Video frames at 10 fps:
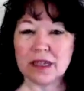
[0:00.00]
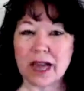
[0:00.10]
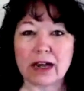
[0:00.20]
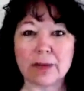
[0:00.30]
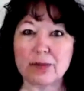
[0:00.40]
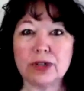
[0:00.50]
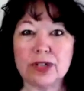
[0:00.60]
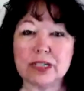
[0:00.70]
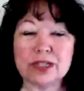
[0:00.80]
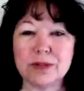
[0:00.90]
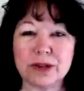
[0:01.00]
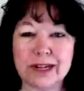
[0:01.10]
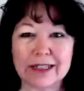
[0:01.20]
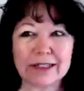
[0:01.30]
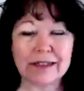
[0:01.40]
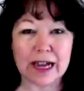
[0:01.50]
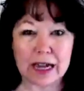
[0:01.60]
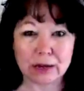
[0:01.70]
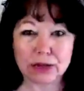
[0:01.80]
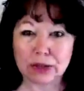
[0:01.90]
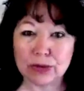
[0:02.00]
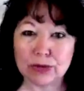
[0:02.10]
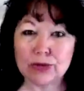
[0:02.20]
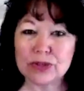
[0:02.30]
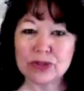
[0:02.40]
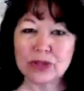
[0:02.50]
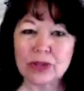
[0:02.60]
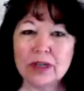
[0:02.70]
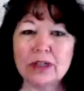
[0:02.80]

how to put it into practice, the how-tos,